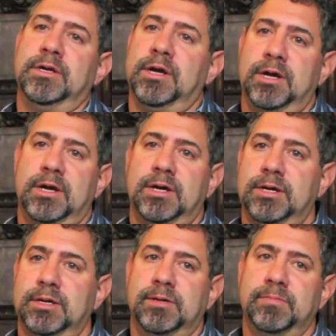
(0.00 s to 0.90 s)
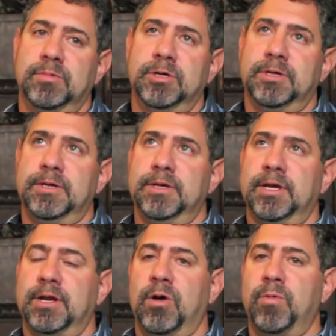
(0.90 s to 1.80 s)
Um,
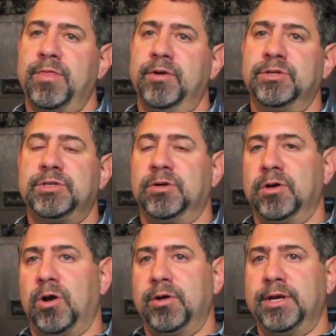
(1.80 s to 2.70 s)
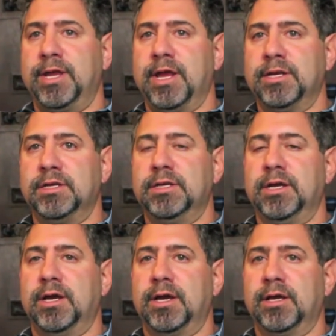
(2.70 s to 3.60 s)
you know, when there's certain hard to get
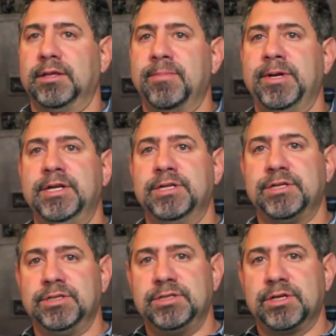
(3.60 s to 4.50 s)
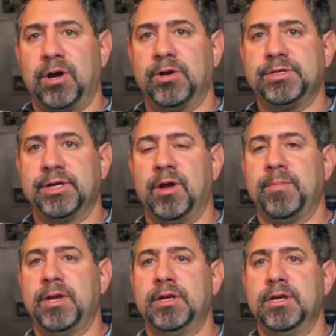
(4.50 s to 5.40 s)
uh, limited edition cigars that
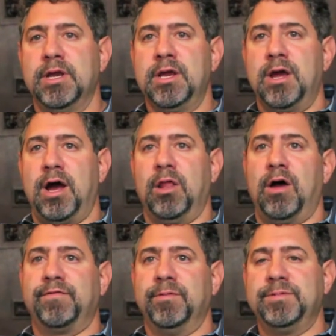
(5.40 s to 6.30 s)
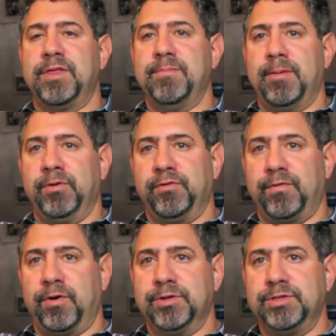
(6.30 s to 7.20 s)
come in, I'll offer them to the members
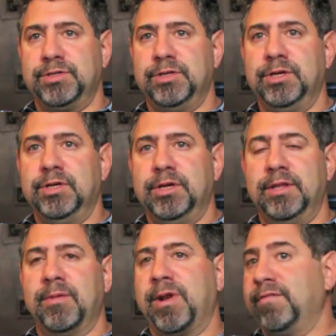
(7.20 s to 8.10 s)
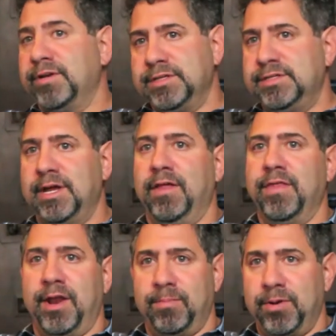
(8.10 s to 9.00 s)
first, and then whatever doesn't sell,
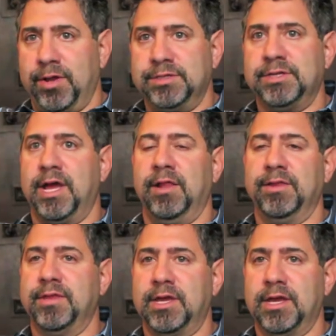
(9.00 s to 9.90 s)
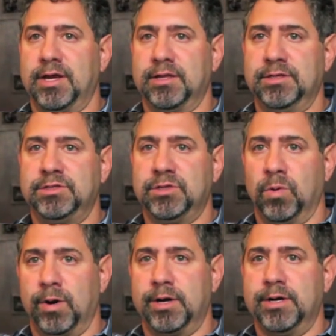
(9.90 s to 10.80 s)
then I'll put on sale in the uh,
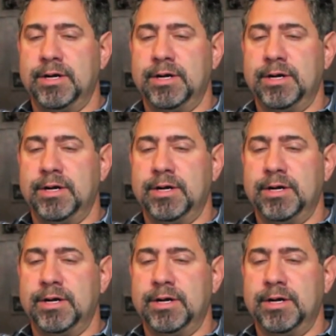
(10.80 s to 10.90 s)
store.